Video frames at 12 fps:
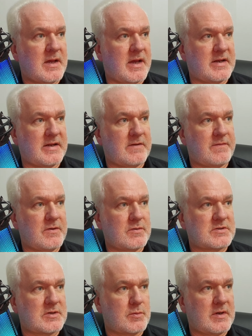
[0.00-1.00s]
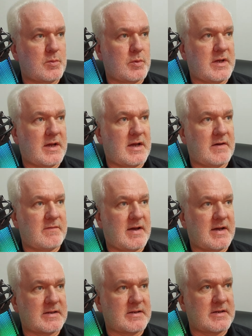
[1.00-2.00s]
And in the future, when we have
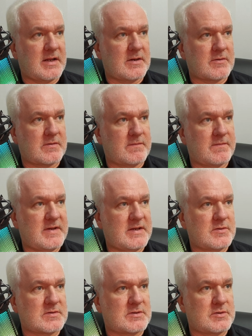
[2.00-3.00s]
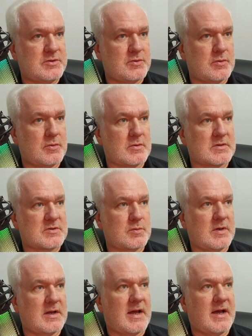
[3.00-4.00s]
added a lot of videos, you also
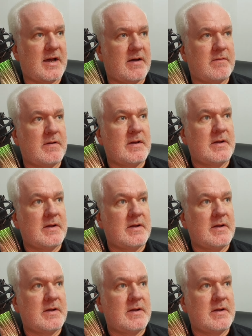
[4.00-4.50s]
will have